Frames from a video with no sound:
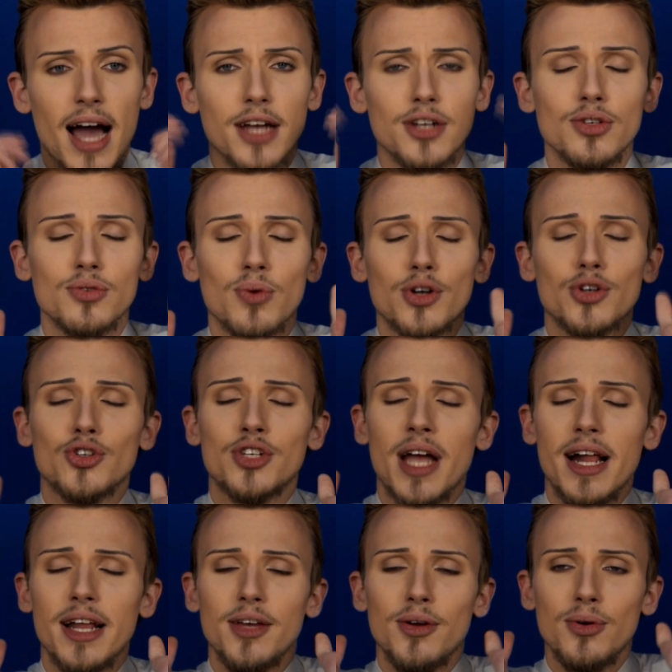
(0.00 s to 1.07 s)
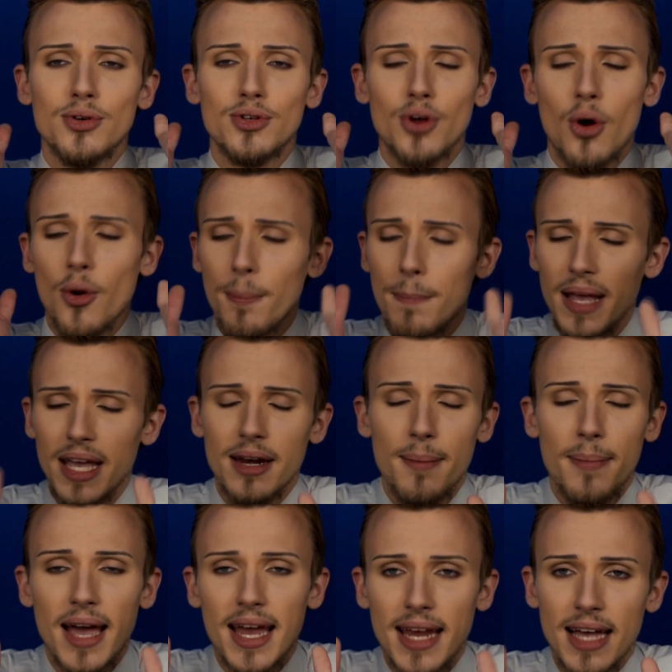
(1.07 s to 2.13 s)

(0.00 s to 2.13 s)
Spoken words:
I just want to tell you, don't be in a bad